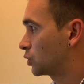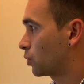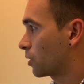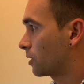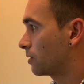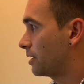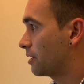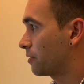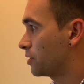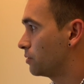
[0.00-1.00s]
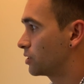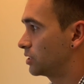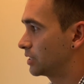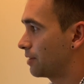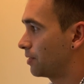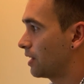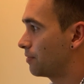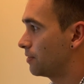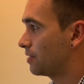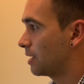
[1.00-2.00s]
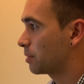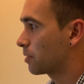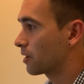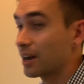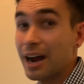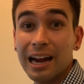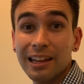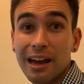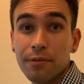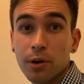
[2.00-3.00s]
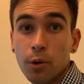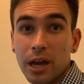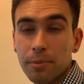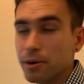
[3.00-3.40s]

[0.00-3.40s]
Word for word: store near you, such as 7-Eleven, Family Mart, Hi-Life, or OK